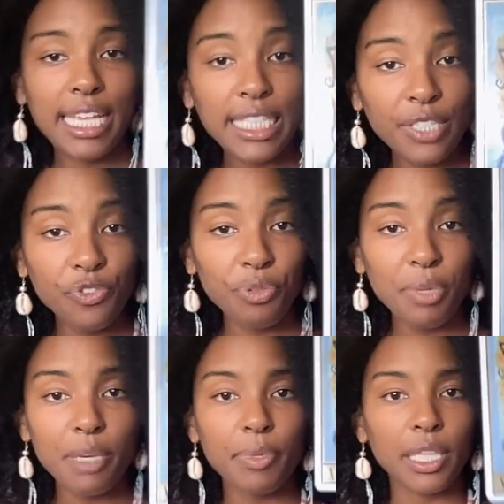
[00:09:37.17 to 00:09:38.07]
Easy for
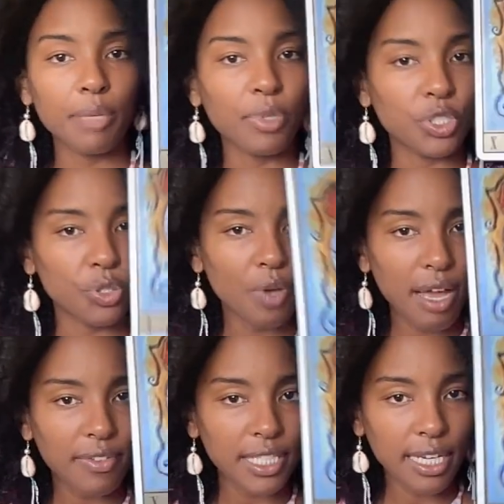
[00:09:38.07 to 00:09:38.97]
me, but Libra, do you
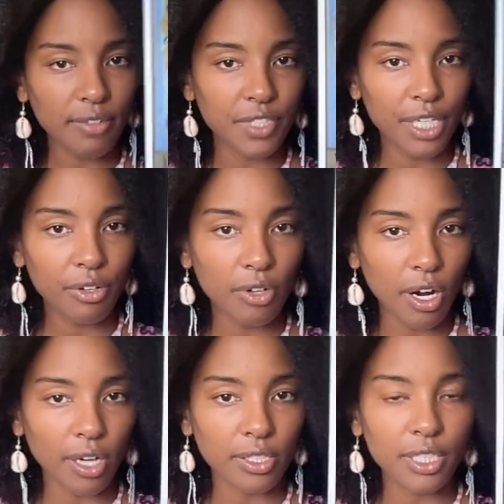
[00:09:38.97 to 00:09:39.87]
have a deck of tarot
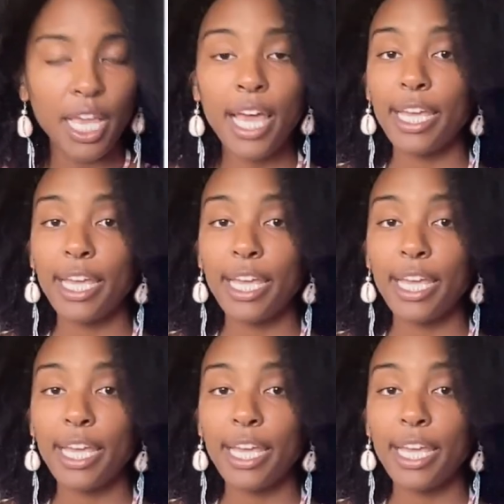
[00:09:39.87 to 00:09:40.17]
cards?